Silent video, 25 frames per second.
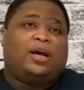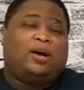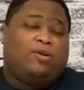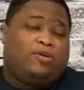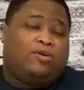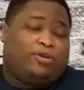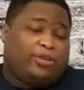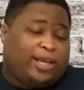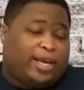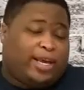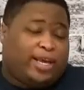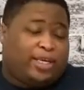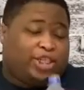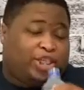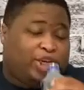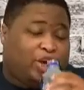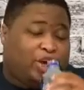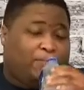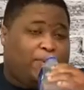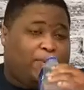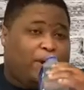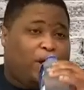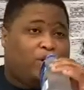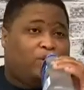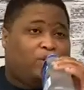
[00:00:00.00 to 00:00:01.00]
on the hit show
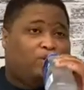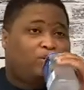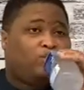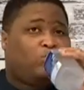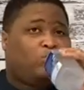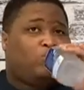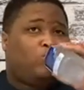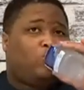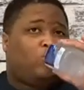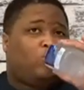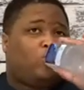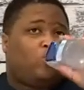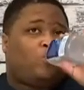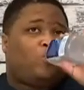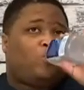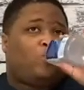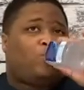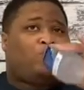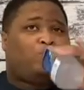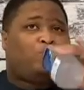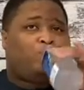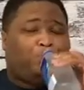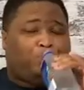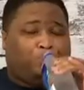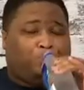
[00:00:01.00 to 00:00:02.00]
Pose.
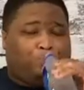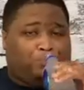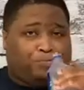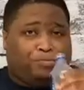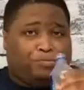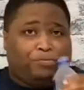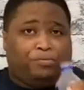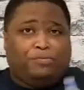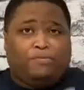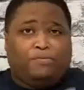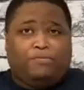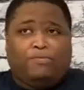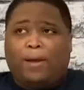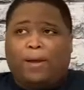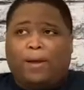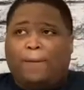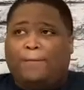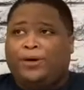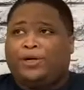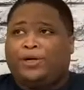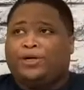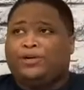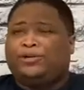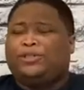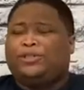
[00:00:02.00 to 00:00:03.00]

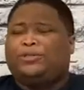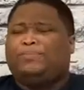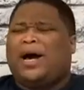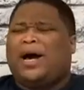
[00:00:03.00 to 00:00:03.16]
Produced